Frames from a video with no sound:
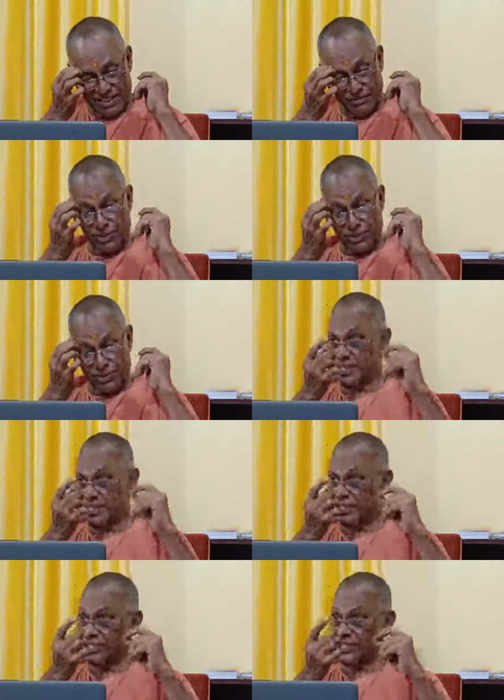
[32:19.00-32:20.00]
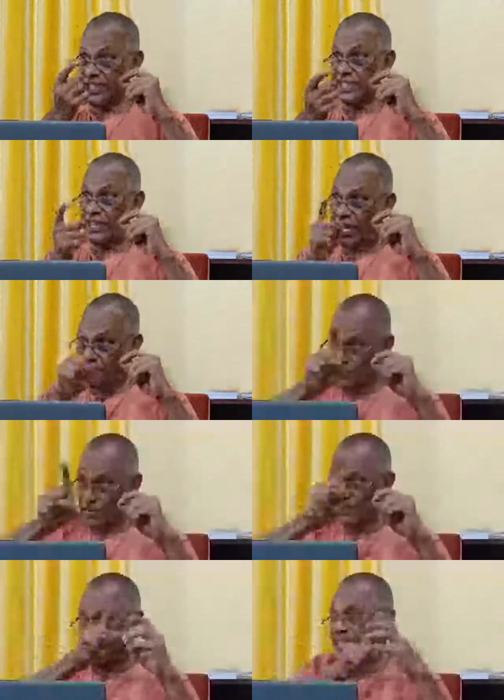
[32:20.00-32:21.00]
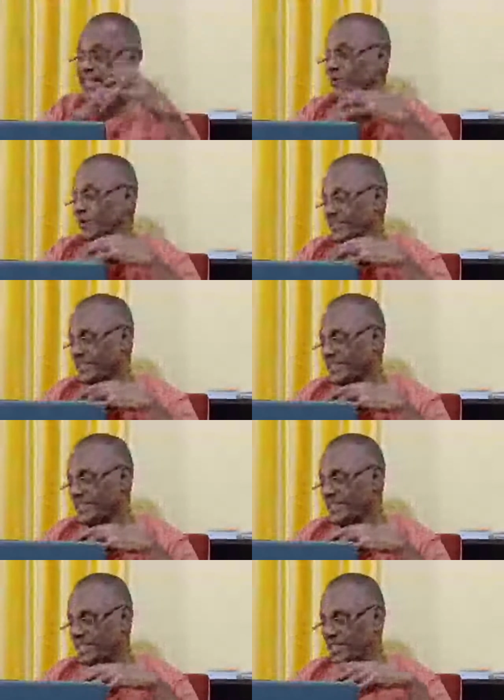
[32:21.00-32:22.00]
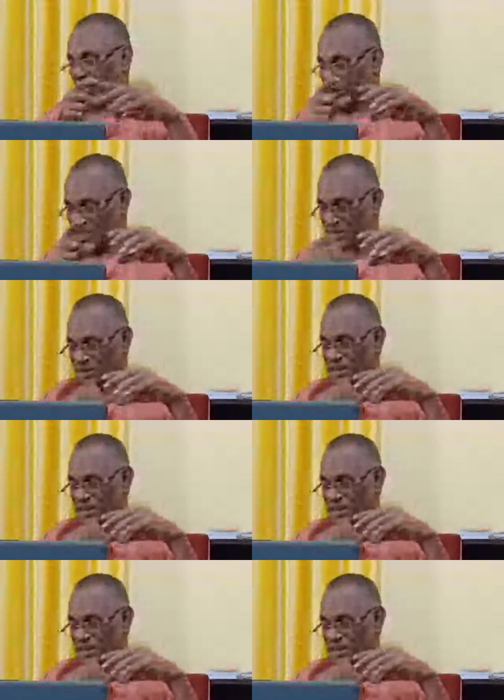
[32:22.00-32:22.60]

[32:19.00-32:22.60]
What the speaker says: should first see the final one, not the